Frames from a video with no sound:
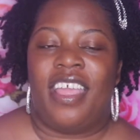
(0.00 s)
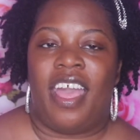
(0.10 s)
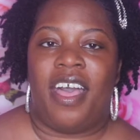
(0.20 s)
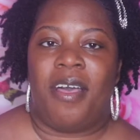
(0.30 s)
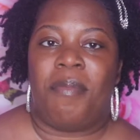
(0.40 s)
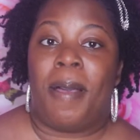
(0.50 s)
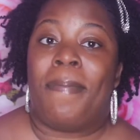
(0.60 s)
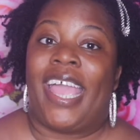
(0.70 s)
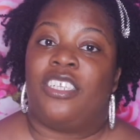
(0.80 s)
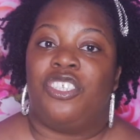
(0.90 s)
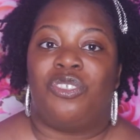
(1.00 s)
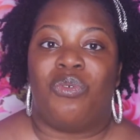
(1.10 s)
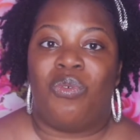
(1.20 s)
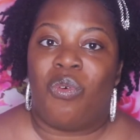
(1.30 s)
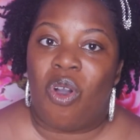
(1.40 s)
a back to
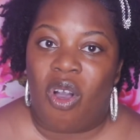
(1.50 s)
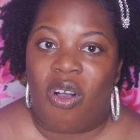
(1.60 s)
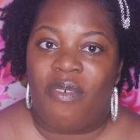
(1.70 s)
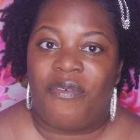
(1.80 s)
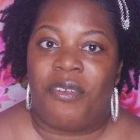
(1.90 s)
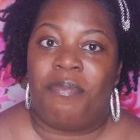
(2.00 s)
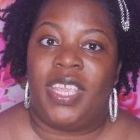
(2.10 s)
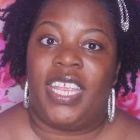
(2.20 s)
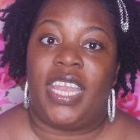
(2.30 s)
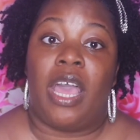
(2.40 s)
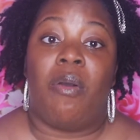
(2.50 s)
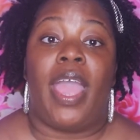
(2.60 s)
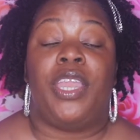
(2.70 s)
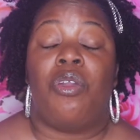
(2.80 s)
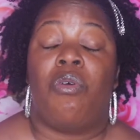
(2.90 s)
school haul from me. Now,
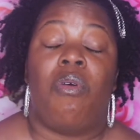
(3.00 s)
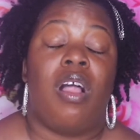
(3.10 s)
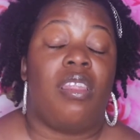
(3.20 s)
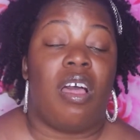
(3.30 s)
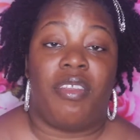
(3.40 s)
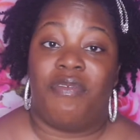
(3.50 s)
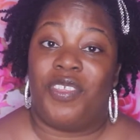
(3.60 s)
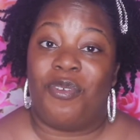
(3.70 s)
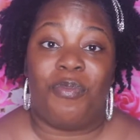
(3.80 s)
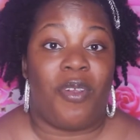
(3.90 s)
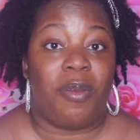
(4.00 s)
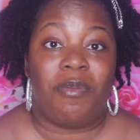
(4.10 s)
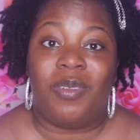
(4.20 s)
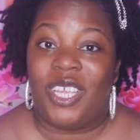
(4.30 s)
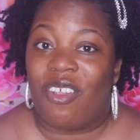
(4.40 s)
I know a lot of you
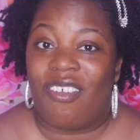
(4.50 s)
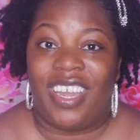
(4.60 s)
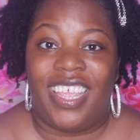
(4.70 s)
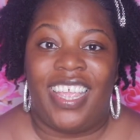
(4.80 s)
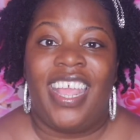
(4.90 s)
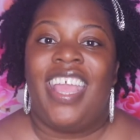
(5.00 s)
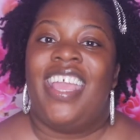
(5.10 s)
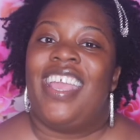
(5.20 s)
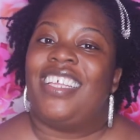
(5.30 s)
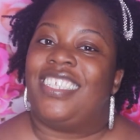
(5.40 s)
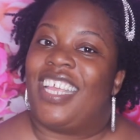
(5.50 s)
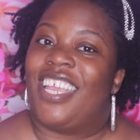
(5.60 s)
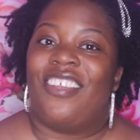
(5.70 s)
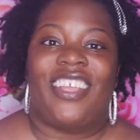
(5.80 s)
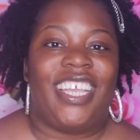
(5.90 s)
probably already
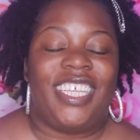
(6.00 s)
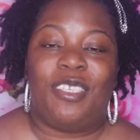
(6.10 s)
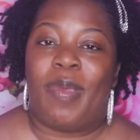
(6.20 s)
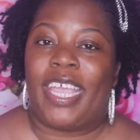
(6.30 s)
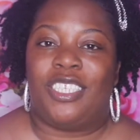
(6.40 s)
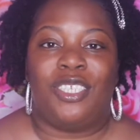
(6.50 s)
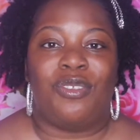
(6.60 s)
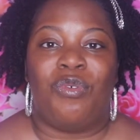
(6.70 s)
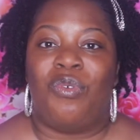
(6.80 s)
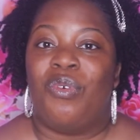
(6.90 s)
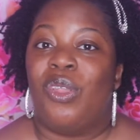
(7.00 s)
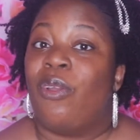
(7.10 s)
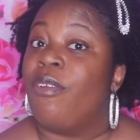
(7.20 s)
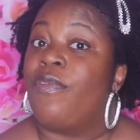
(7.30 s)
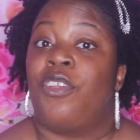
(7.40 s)
sent your kids back to school,
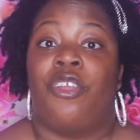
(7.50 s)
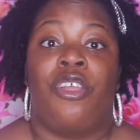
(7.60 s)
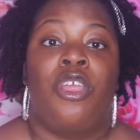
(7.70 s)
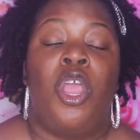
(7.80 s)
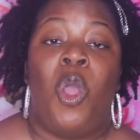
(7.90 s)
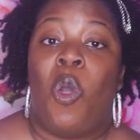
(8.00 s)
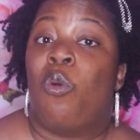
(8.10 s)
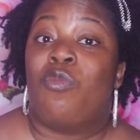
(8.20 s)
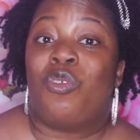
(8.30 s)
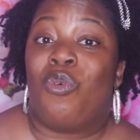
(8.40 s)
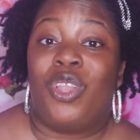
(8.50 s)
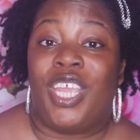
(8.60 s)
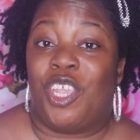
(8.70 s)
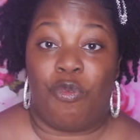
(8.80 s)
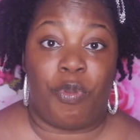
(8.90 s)
or if you're
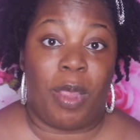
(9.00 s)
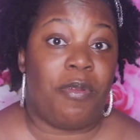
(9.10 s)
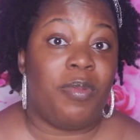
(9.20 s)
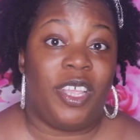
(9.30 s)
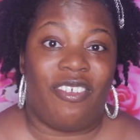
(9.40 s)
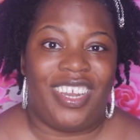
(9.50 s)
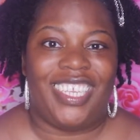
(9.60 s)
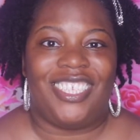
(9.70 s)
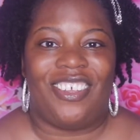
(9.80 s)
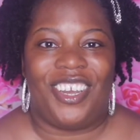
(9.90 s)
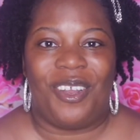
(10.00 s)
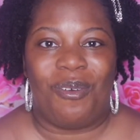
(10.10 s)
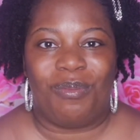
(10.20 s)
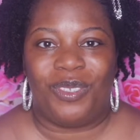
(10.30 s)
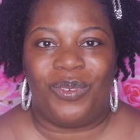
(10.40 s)
homeschooling, you probably already started
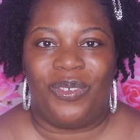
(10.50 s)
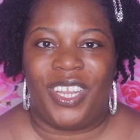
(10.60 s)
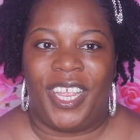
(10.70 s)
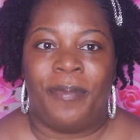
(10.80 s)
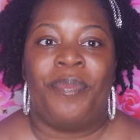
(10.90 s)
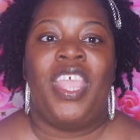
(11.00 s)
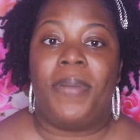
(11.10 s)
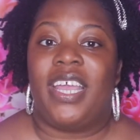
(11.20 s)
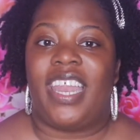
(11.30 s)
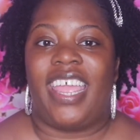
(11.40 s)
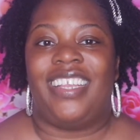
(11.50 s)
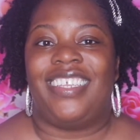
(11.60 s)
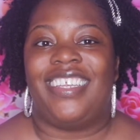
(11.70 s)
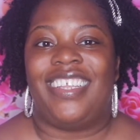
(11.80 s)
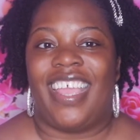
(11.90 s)
homeschooling. But I
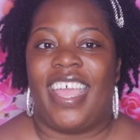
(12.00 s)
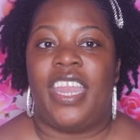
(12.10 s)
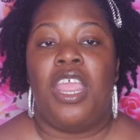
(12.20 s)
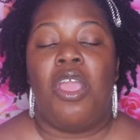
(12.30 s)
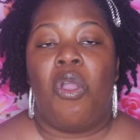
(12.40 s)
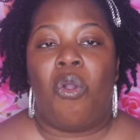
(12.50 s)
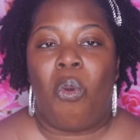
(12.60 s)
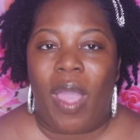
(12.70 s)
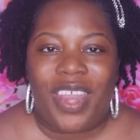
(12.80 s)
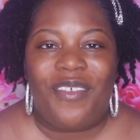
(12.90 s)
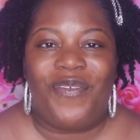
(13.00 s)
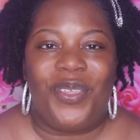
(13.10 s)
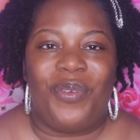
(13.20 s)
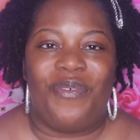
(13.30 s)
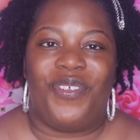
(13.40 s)
did get quite a
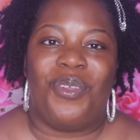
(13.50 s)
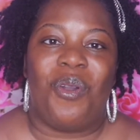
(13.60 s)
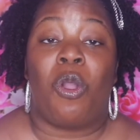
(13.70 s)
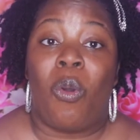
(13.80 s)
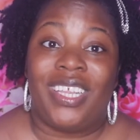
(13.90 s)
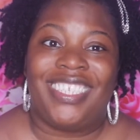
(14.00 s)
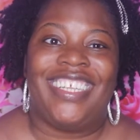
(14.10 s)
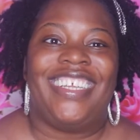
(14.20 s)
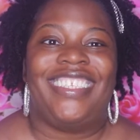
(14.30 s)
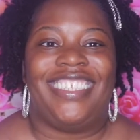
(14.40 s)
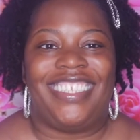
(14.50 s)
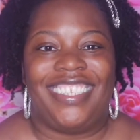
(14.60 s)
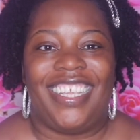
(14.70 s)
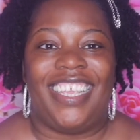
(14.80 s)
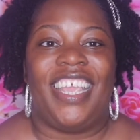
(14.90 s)
few of you requesting to
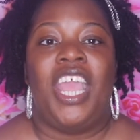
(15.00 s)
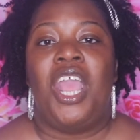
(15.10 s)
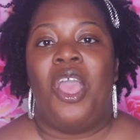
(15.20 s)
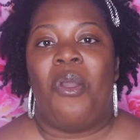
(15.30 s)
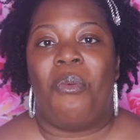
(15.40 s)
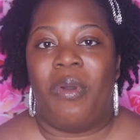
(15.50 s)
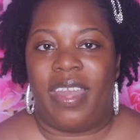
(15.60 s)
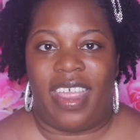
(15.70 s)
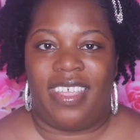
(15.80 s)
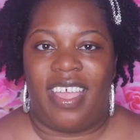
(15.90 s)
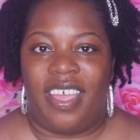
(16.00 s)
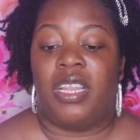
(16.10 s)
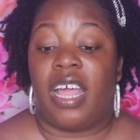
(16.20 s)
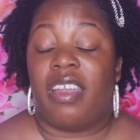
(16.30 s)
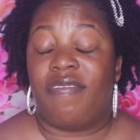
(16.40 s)
see what I got.
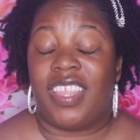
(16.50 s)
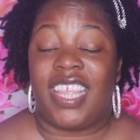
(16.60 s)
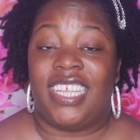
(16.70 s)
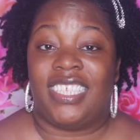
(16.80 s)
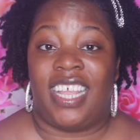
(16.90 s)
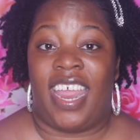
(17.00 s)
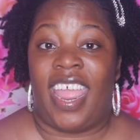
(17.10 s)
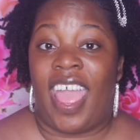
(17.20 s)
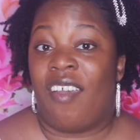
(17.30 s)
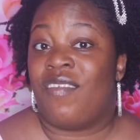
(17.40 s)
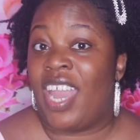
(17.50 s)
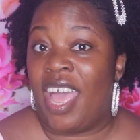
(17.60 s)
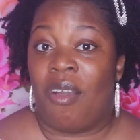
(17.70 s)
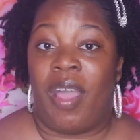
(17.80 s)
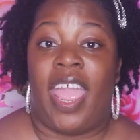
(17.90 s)
A lot of the things that I have
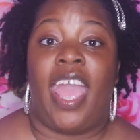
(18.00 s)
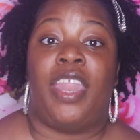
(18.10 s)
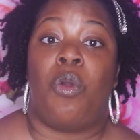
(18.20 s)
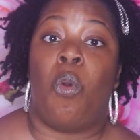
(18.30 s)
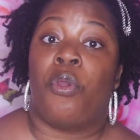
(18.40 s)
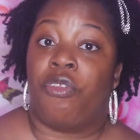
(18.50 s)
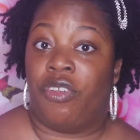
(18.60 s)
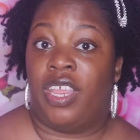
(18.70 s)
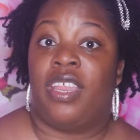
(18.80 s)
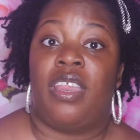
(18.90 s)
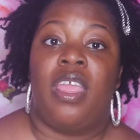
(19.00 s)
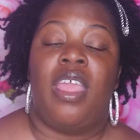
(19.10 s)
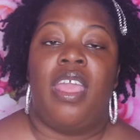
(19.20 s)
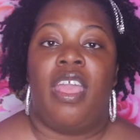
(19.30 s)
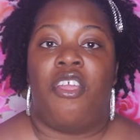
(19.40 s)
now, I had ordered it
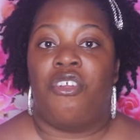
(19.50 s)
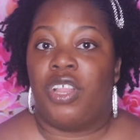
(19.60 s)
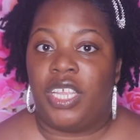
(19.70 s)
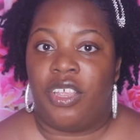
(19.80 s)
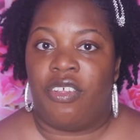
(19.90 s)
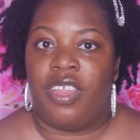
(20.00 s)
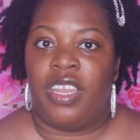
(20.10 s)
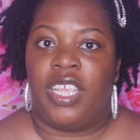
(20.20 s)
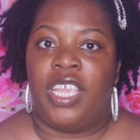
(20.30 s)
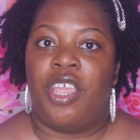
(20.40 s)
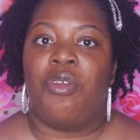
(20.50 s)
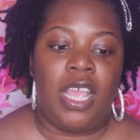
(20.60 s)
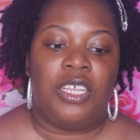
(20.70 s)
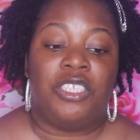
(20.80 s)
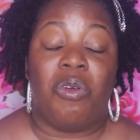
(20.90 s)
earlier in the year,
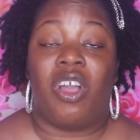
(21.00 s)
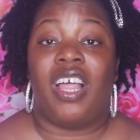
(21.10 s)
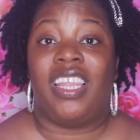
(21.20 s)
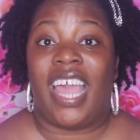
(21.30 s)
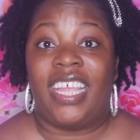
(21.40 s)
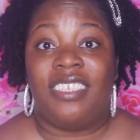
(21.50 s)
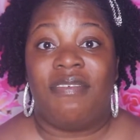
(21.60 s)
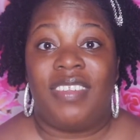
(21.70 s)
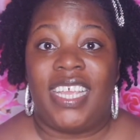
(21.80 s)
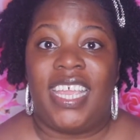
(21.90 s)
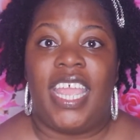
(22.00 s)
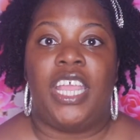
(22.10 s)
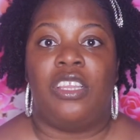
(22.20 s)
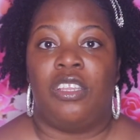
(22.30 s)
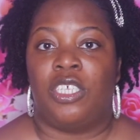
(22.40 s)
so collectively
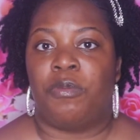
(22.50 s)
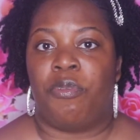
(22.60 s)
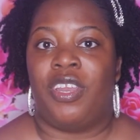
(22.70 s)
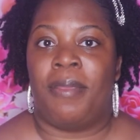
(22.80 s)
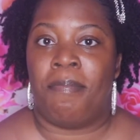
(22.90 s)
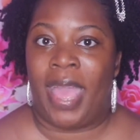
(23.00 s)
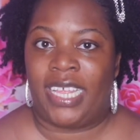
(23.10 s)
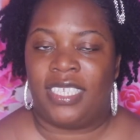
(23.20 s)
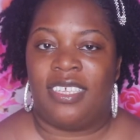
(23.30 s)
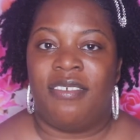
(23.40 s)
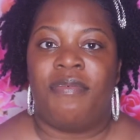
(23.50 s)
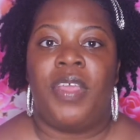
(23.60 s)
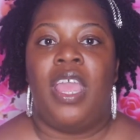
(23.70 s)
it looks pretty massive,